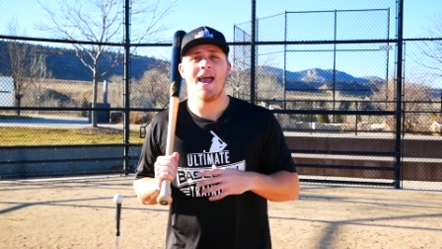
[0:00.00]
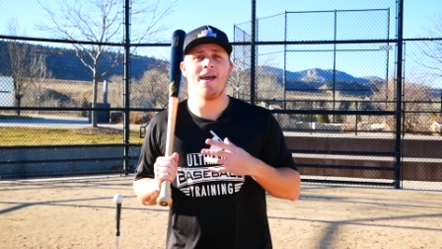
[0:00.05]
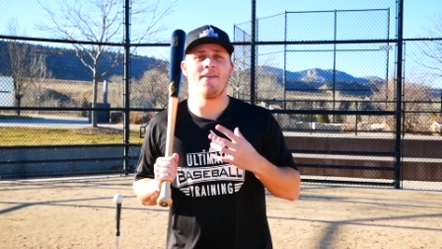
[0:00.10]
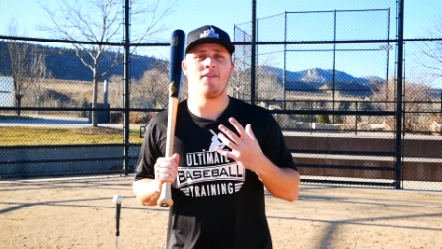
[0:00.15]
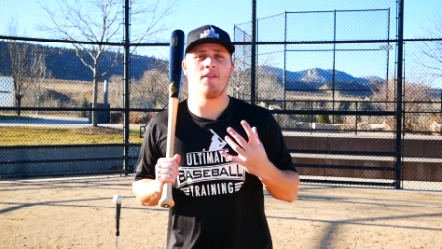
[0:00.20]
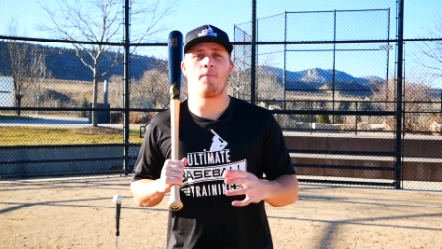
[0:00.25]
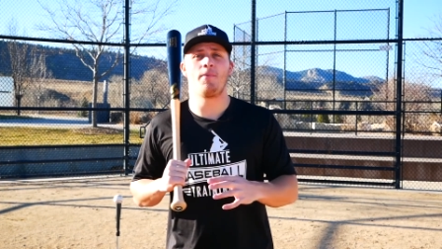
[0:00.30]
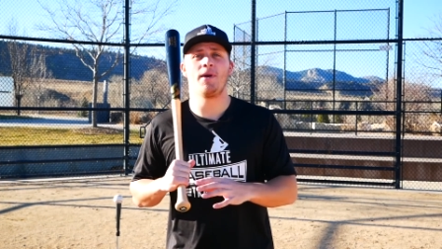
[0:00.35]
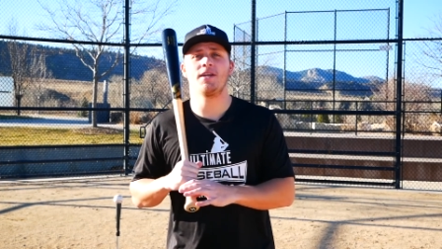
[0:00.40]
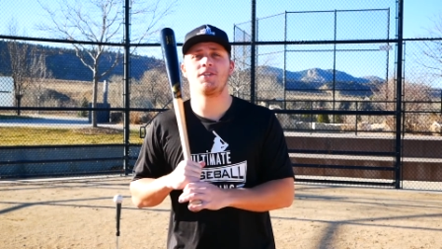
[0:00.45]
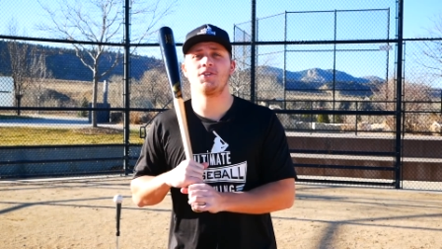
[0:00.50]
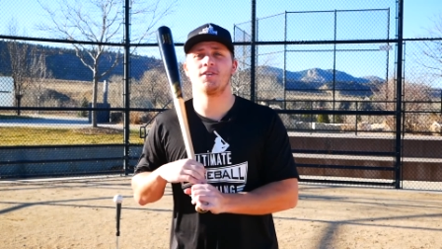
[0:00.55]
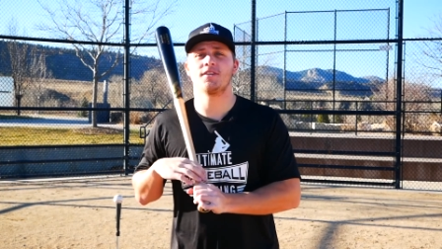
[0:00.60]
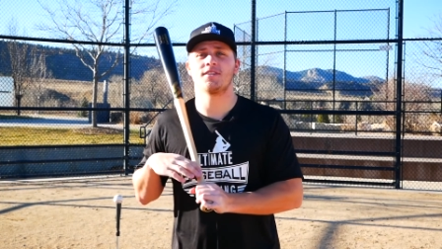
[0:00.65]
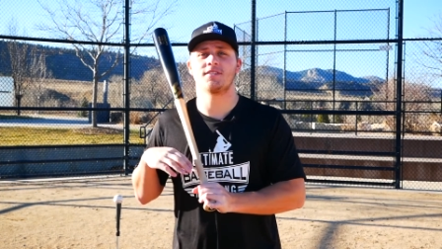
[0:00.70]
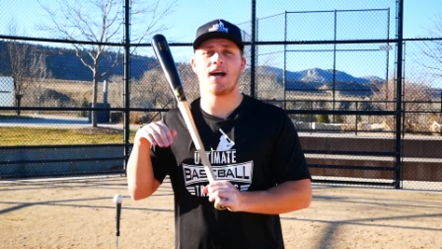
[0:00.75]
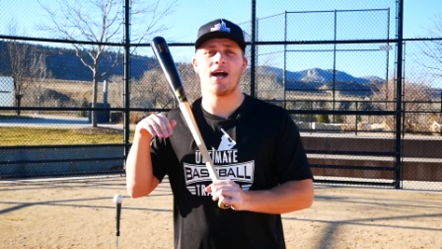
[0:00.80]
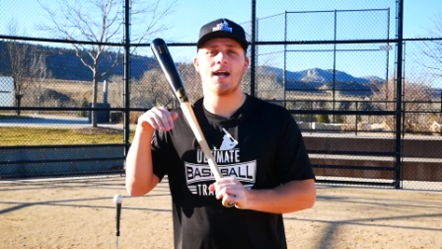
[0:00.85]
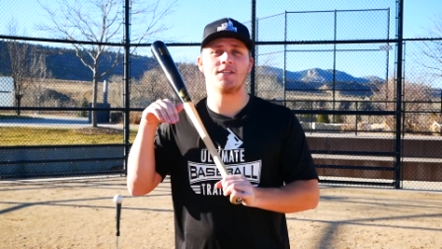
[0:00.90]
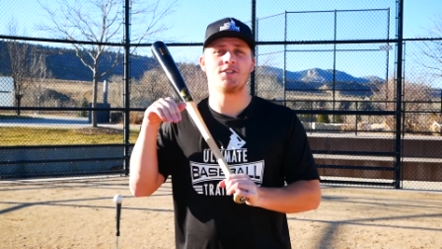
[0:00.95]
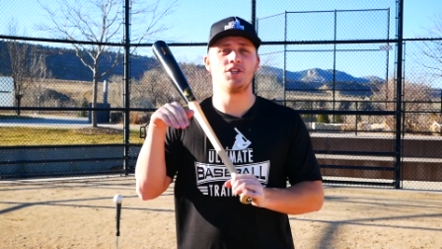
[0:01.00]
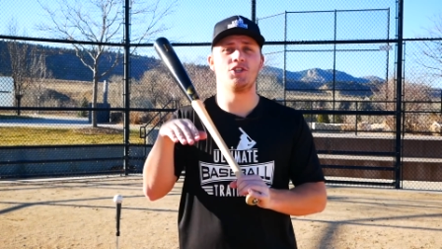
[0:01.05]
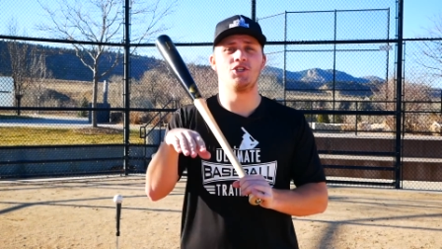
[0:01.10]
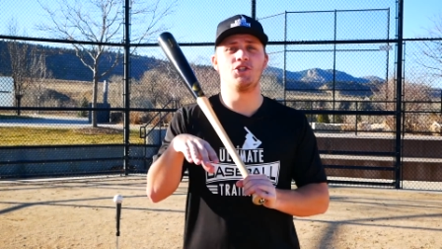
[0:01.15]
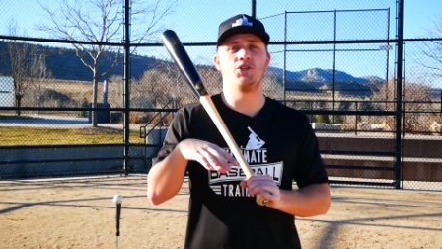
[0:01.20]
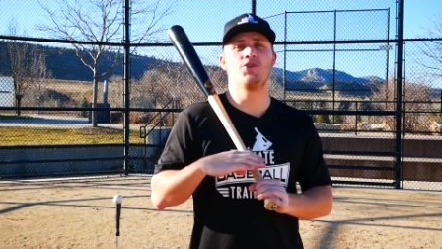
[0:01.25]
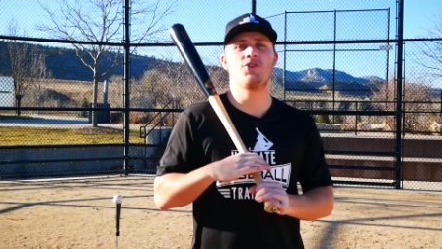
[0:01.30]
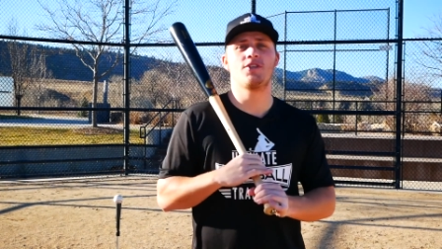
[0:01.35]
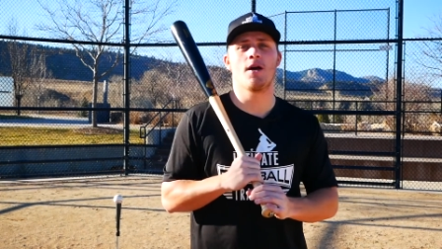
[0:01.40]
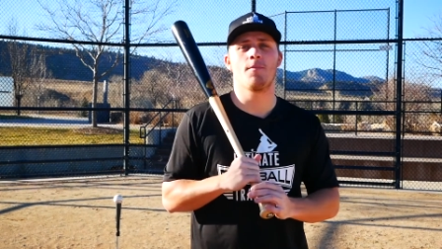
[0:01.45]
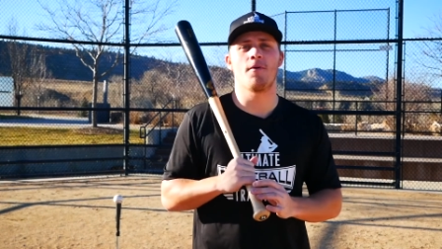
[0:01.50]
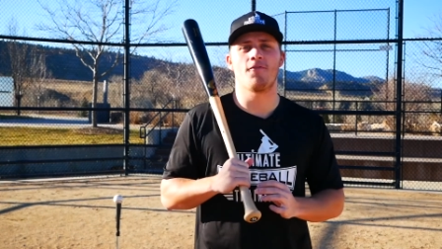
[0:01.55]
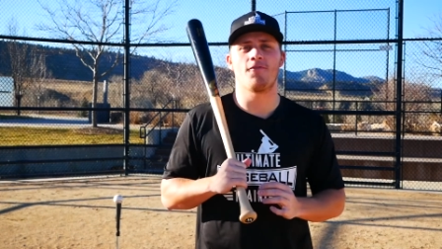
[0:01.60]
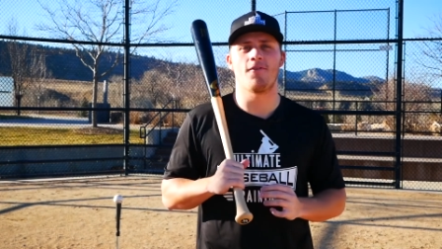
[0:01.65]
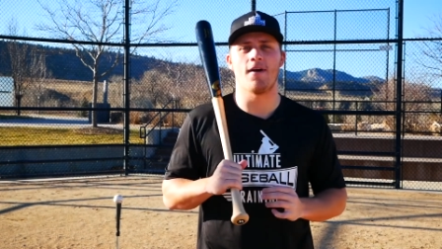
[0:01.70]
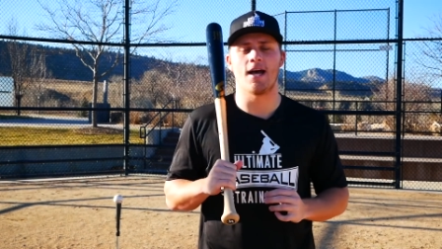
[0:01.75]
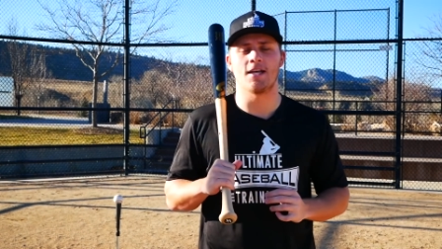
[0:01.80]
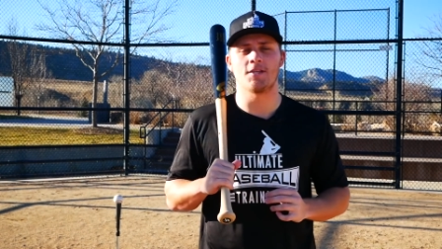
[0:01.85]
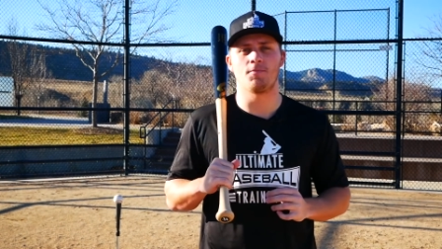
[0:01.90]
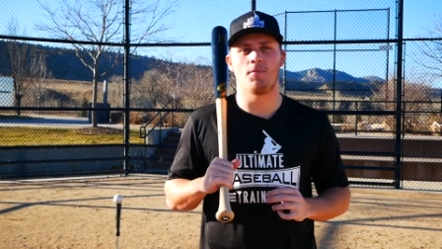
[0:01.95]
and the pitcher decides to juice up a
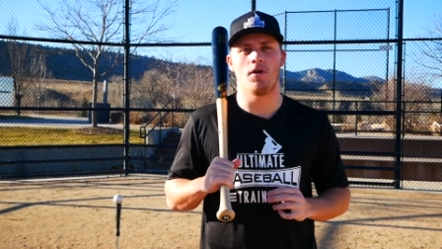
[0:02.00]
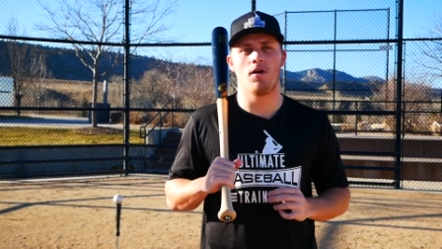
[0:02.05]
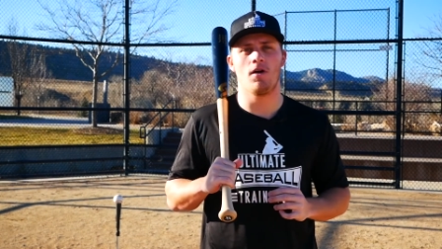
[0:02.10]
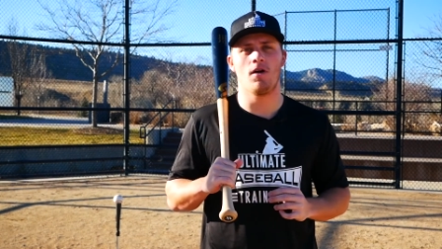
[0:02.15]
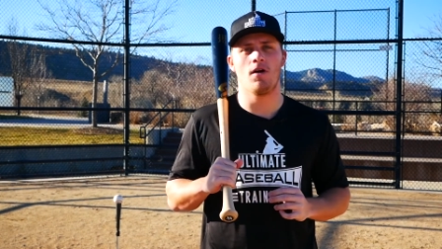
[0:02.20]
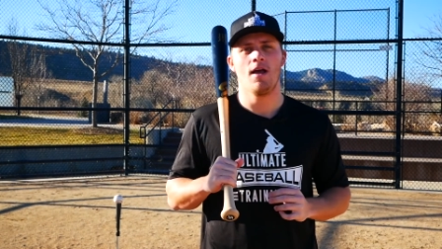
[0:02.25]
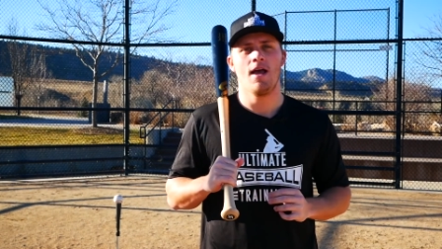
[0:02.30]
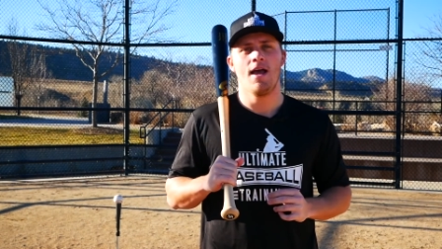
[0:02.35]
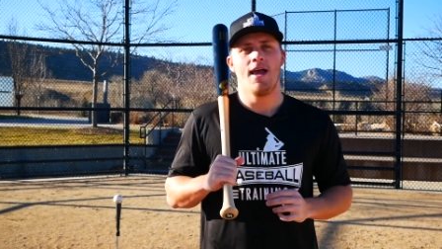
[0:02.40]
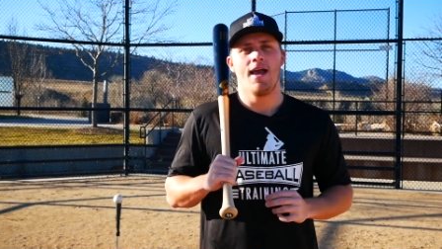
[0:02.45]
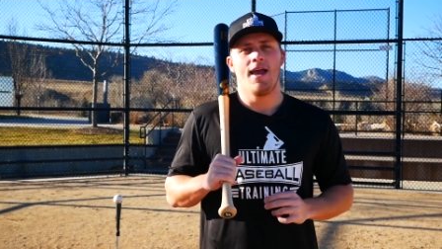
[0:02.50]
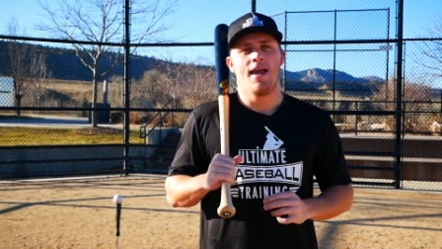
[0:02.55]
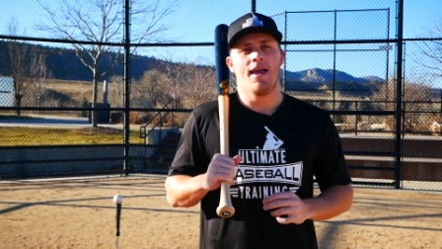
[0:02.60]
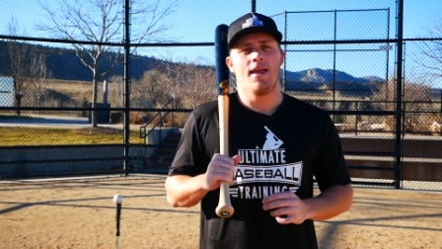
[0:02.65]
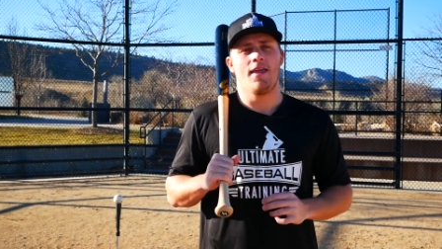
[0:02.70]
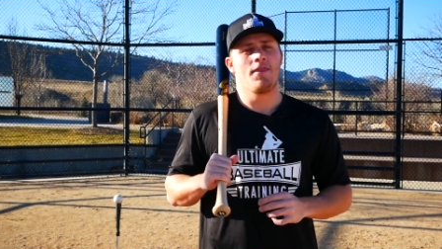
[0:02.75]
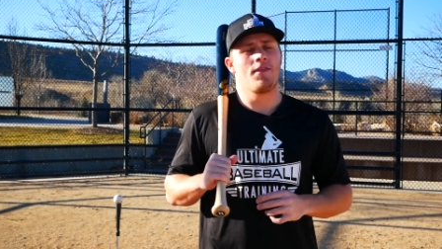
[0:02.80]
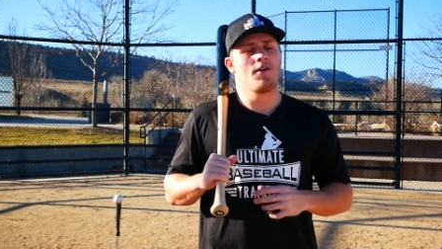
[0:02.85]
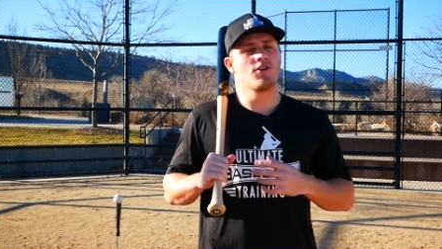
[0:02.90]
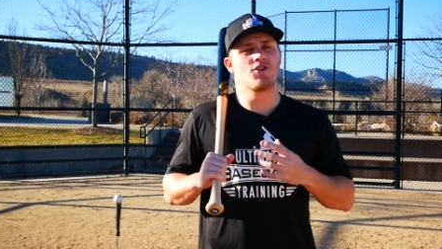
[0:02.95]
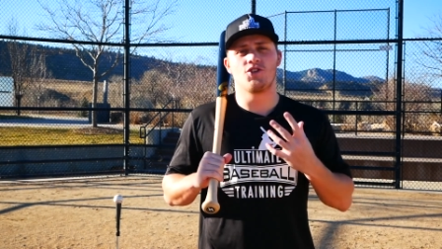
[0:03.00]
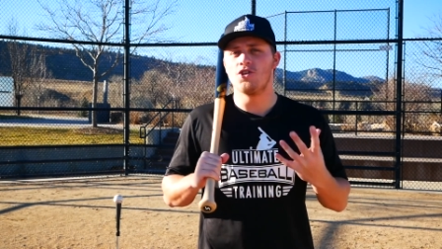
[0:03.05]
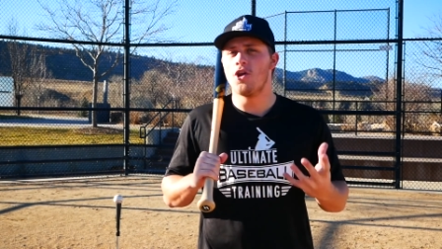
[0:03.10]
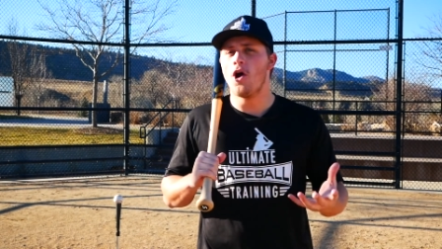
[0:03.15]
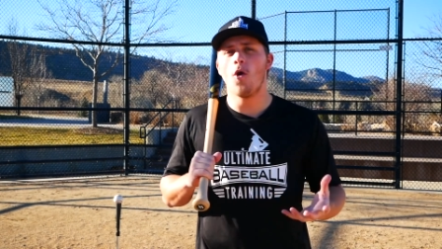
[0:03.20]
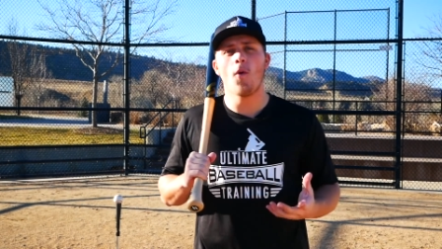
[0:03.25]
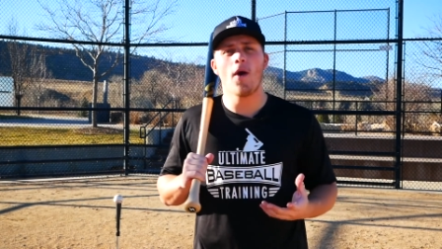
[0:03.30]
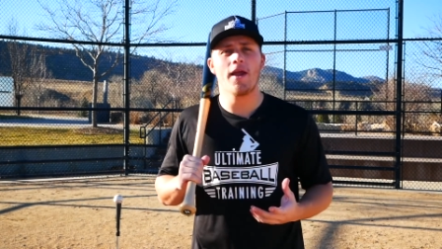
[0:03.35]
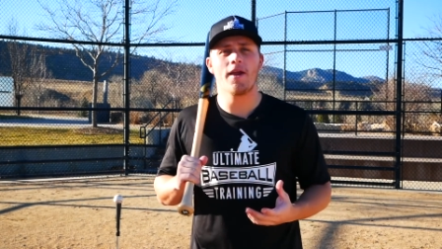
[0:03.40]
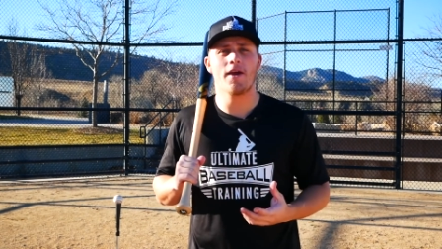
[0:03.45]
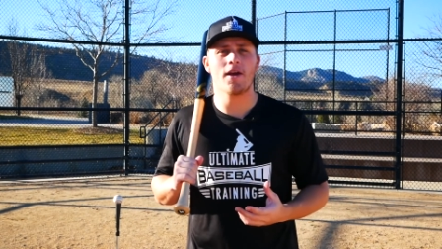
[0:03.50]
fastball, there's no way